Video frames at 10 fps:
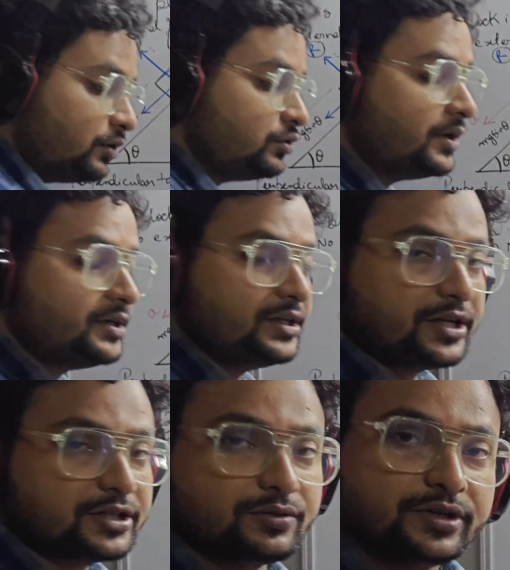downward
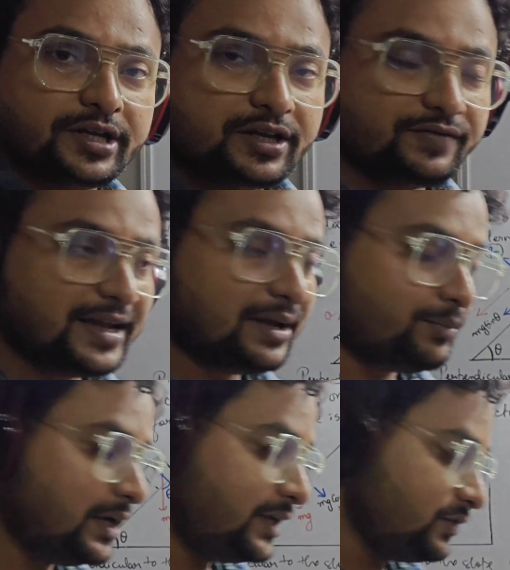direction, okay, if I
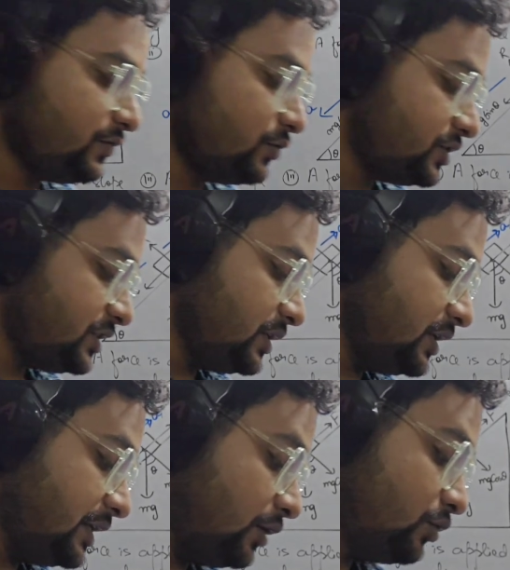apply the force in
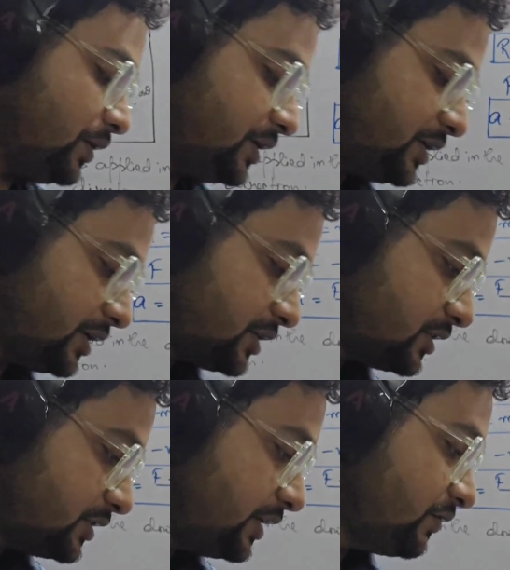the downward
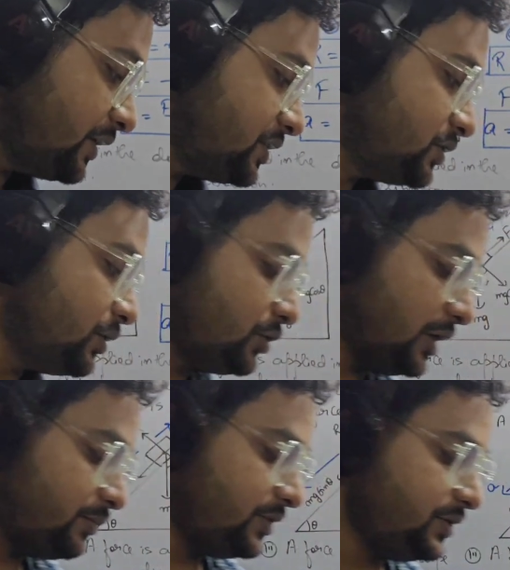direction, then what is going to
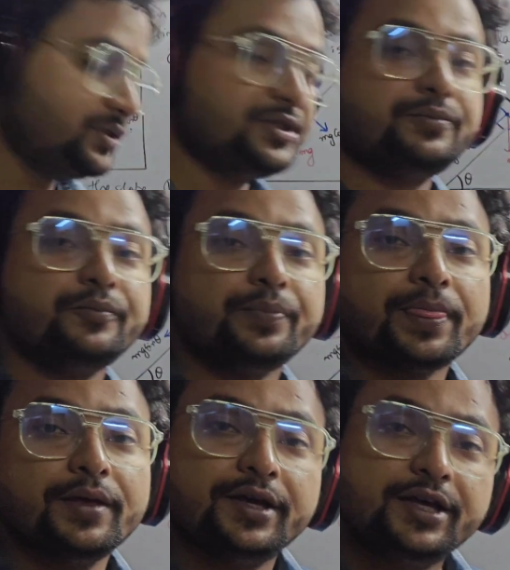happen?
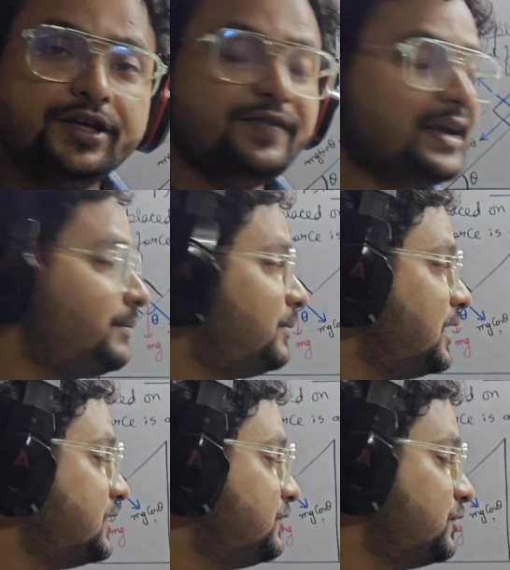If I
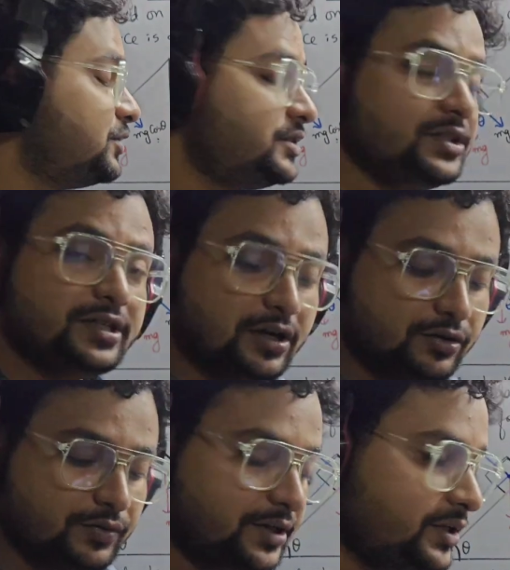apply the force in the
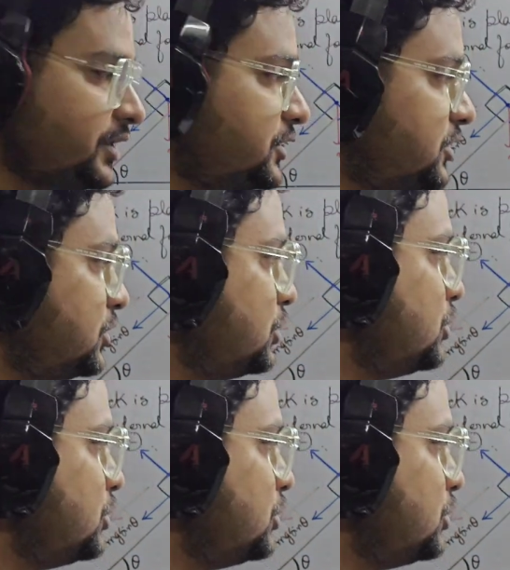downward direction,